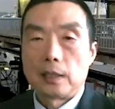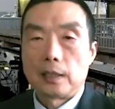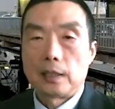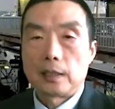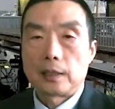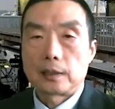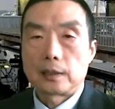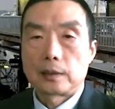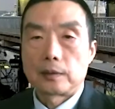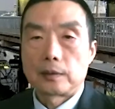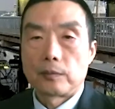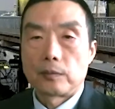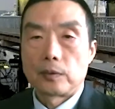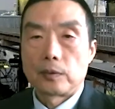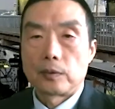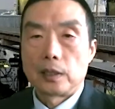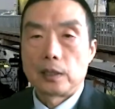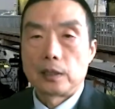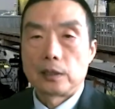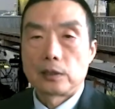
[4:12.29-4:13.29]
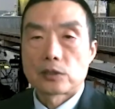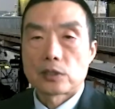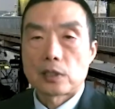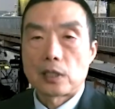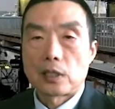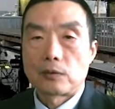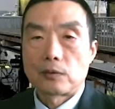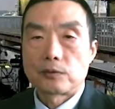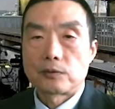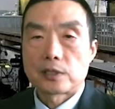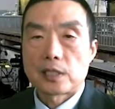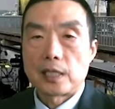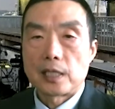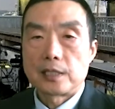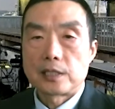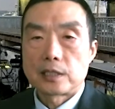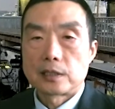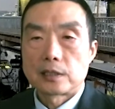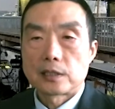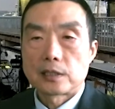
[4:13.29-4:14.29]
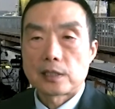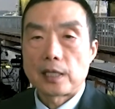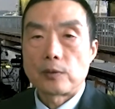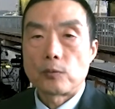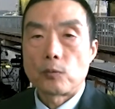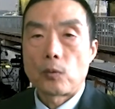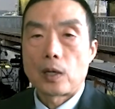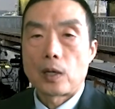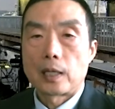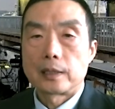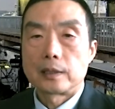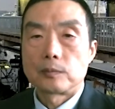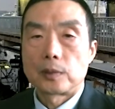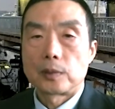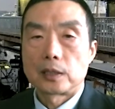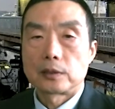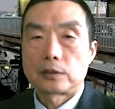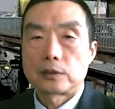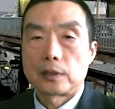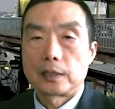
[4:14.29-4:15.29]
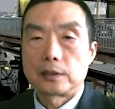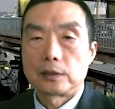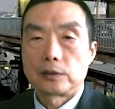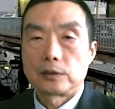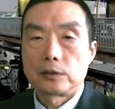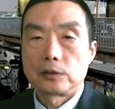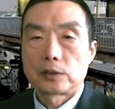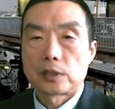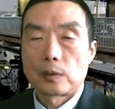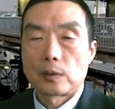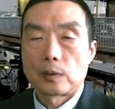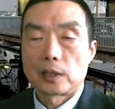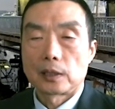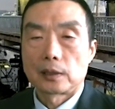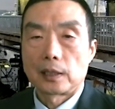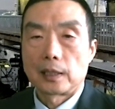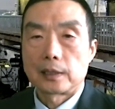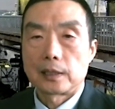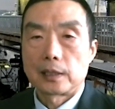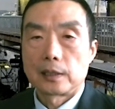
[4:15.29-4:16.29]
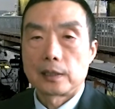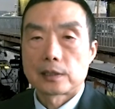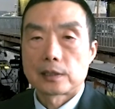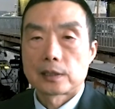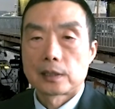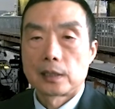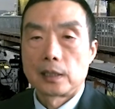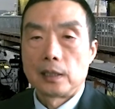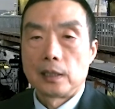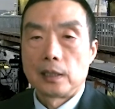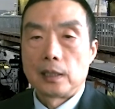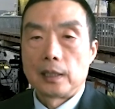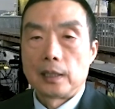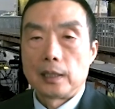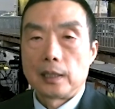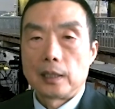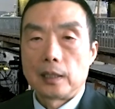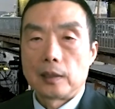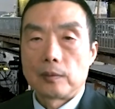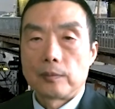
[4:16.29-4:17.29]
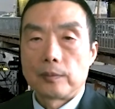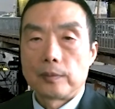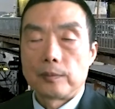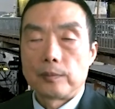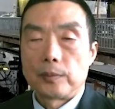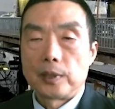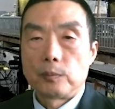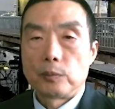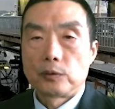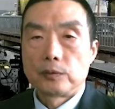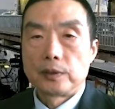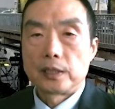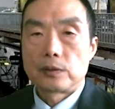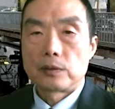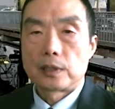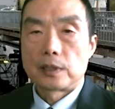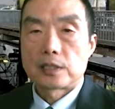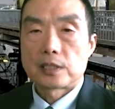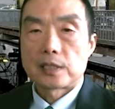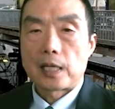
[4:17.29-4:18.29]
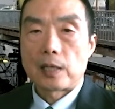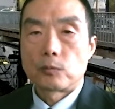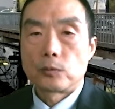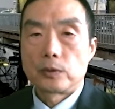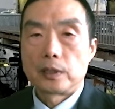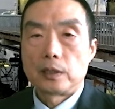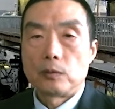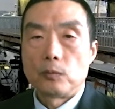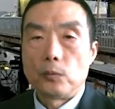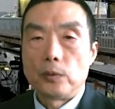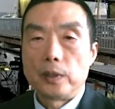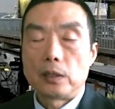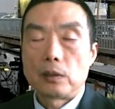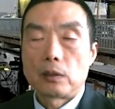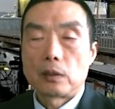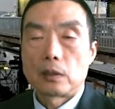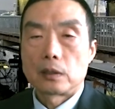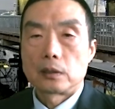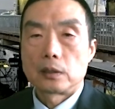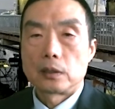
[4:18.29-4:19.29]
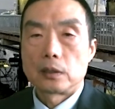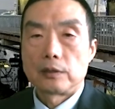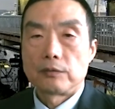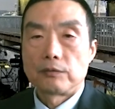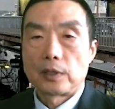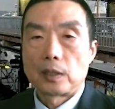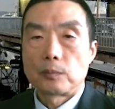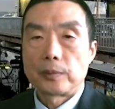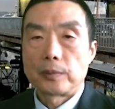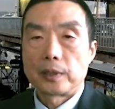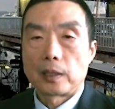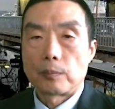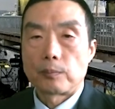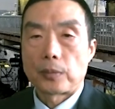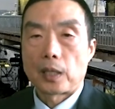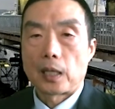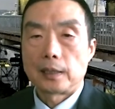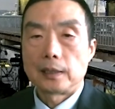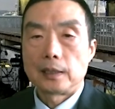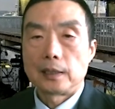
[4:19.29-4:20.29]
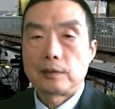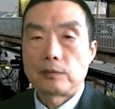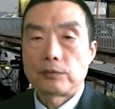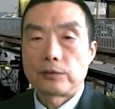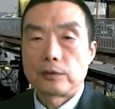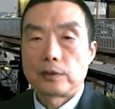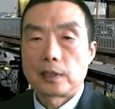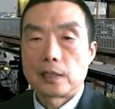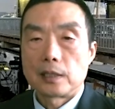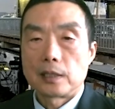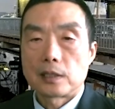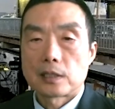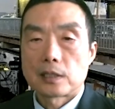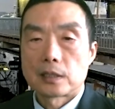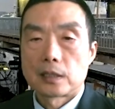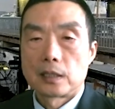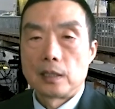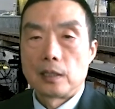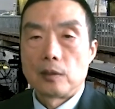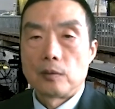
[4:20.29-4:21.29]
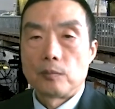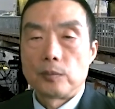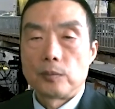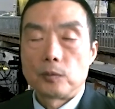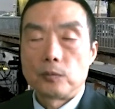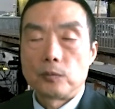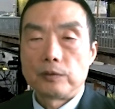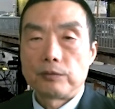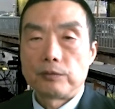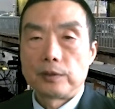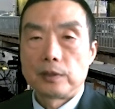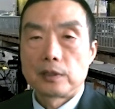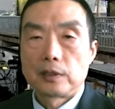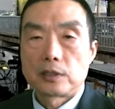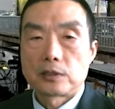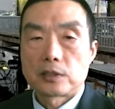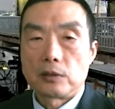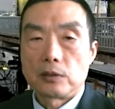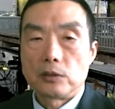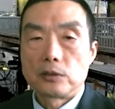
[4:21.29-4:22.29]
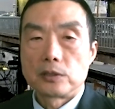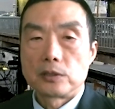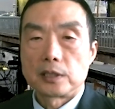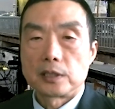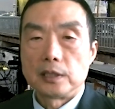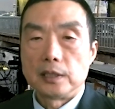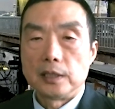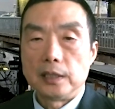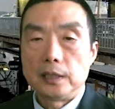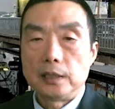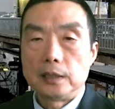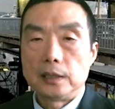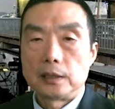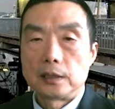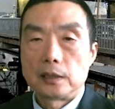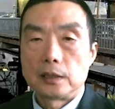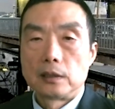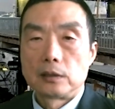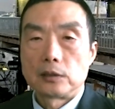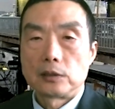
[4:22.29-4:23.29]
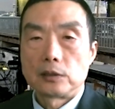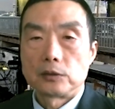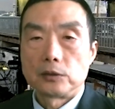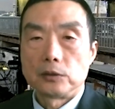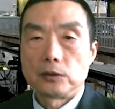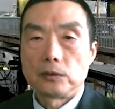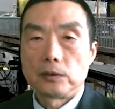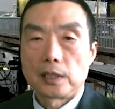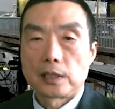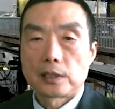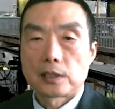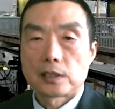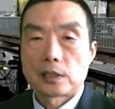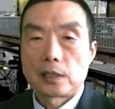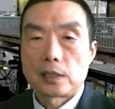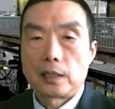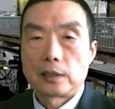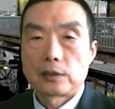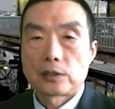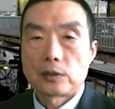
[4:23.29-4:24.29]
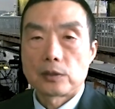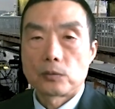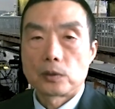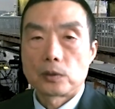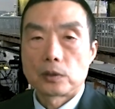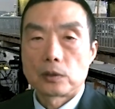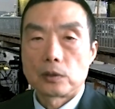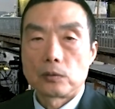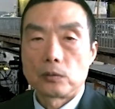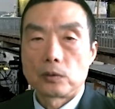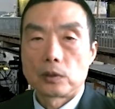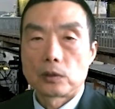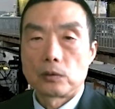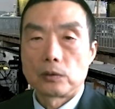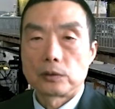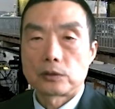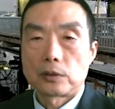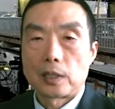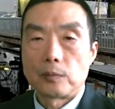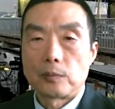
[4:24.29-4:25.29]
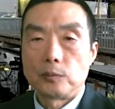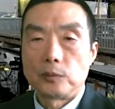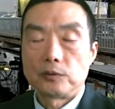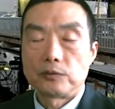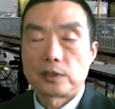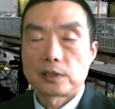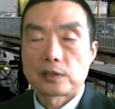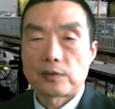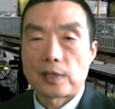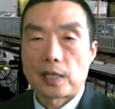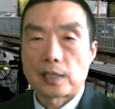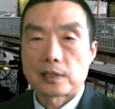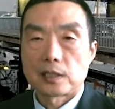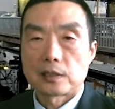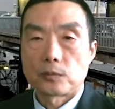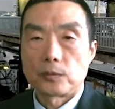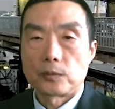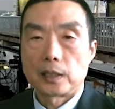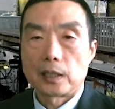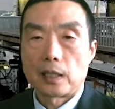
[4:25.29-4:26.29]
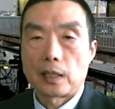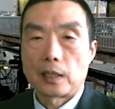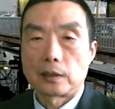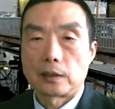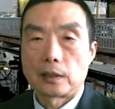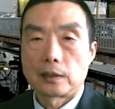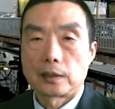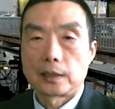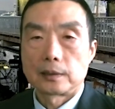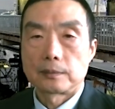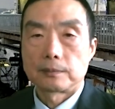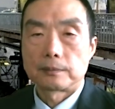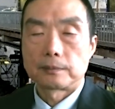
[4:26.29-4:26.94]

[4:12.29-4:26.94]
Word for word: Uh, and there's conversation statewide about trying to do something like this um, people need to understand we, we are developing a pilot for this, but we feel there's a urgent need to do this. And so we're, we're going to try and move as fast as we can on it.